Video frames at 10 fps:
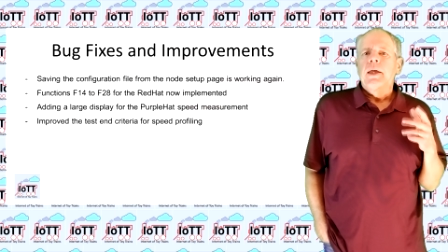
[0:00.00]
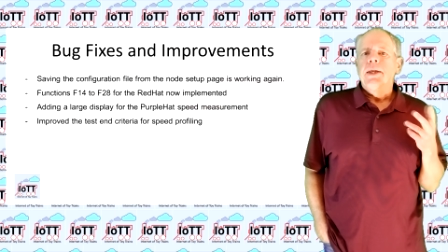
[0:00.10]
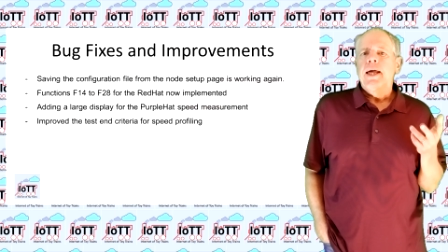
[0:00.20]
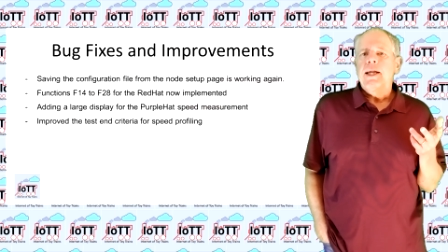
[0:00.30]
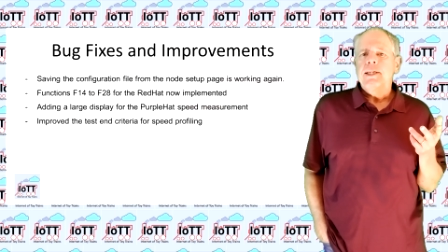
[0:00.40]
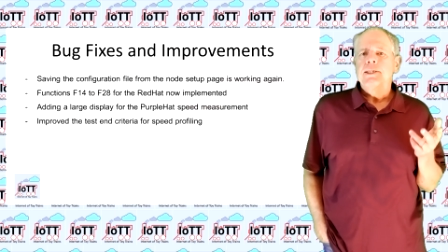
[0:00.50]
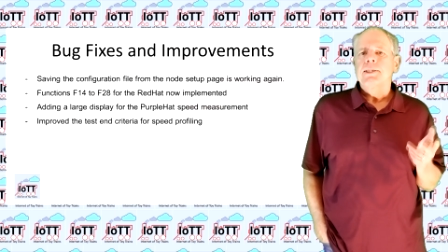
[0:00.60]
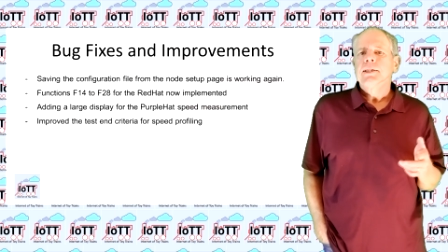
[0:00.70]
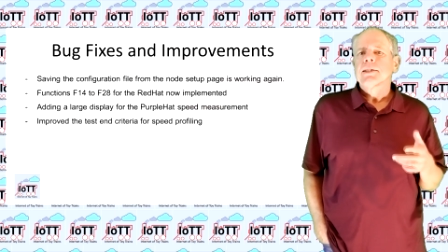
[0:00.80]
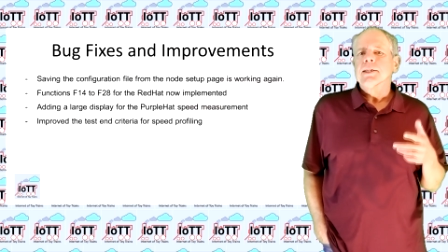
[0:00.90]

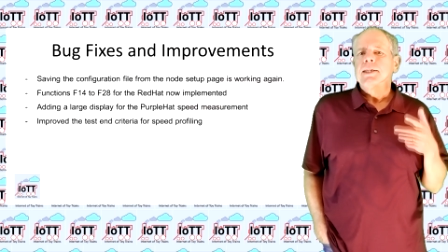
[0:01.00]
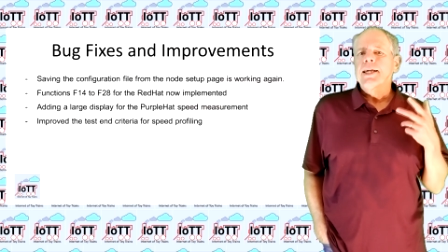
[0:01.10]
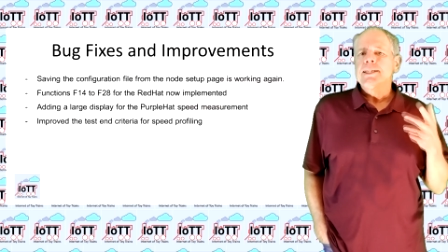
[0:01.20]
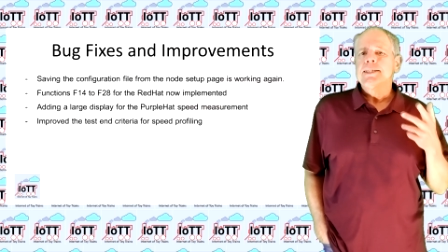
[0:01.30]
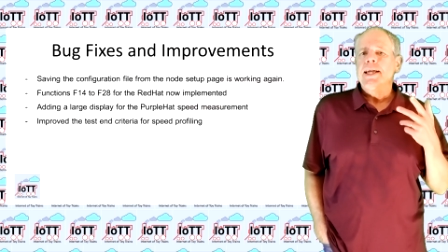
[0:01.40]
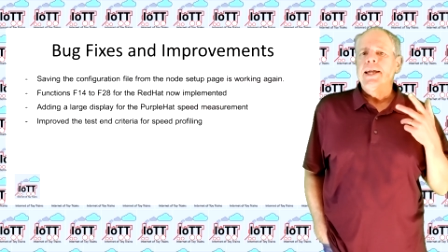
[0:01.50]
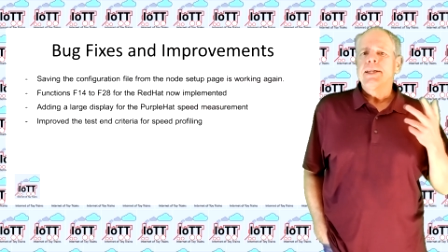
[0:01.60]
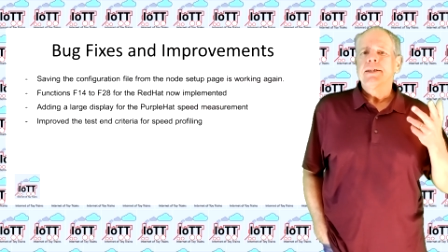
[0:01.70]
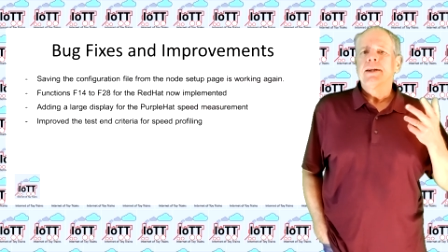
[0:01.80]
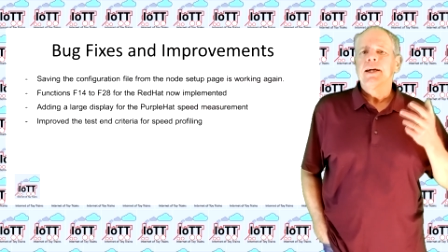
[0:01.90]
Next, the test
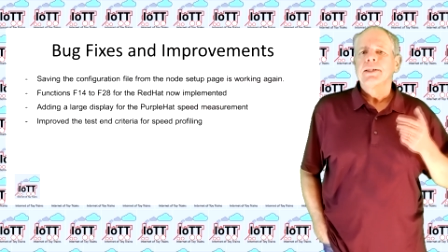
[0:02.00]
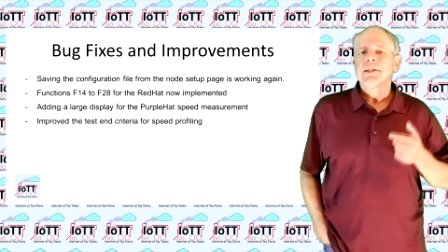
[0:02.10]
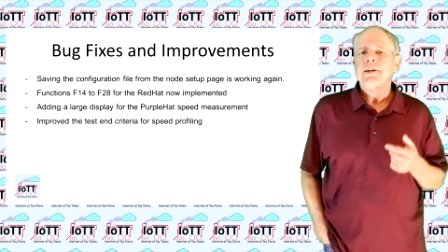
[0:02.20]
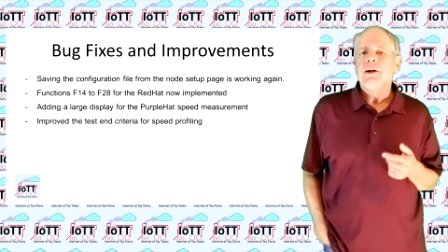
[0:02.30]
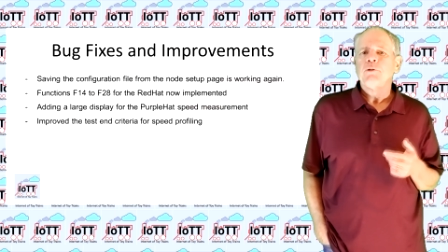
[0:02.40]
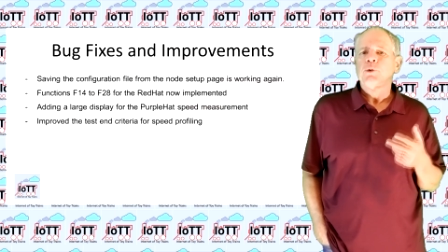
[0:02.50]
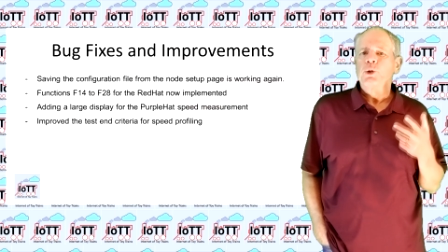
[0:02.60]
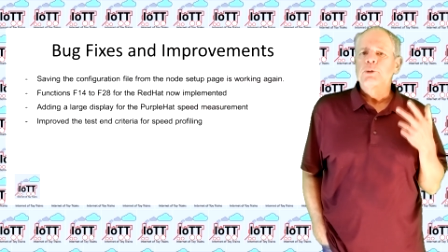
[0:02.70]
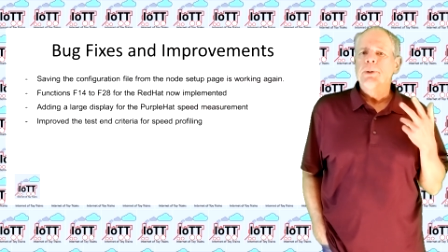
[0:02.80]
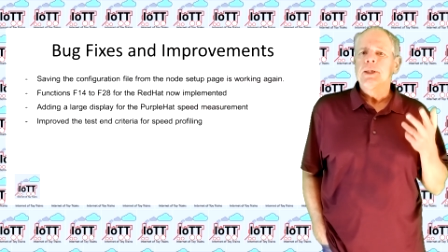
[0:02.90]
and criteria for
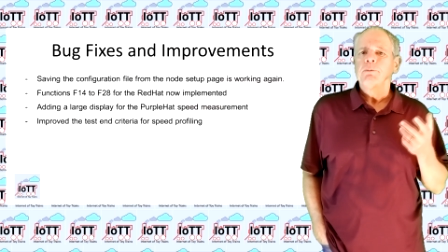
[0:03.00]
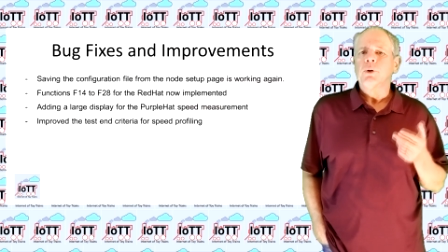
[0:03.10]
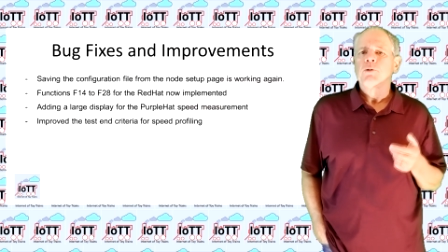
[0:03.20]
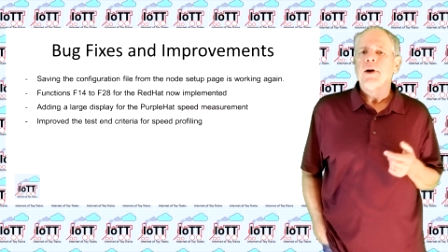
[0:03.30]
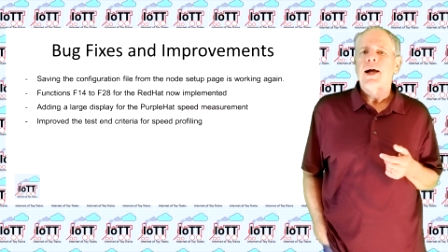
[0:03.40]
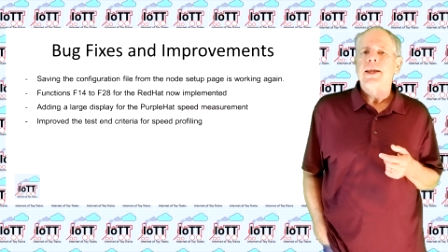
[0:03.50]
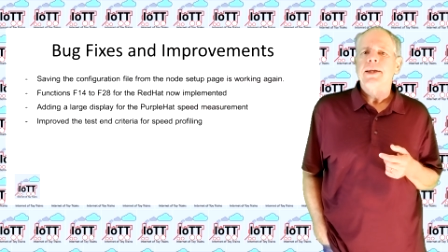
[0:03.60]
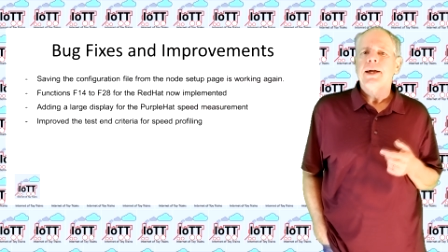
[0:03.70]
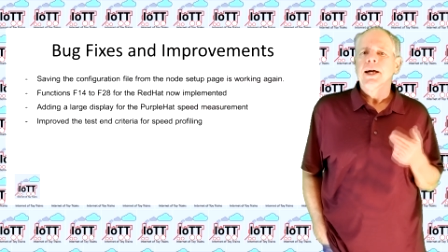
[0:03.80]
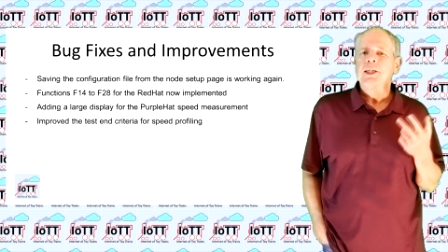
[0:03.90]
speed
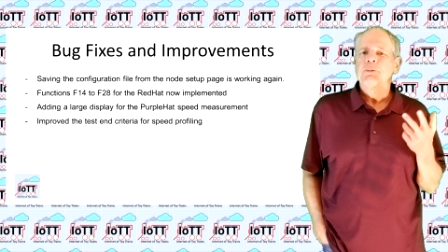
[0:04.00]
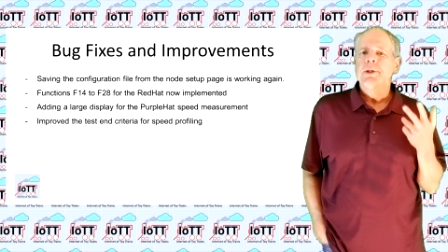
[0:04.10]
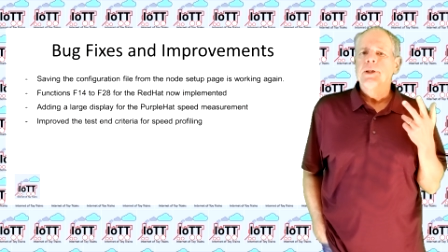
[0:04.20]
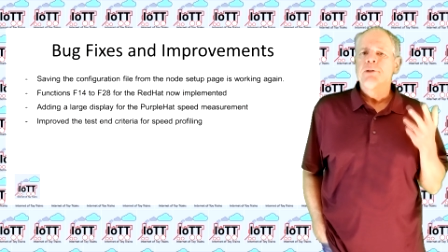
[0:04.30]
profiling has been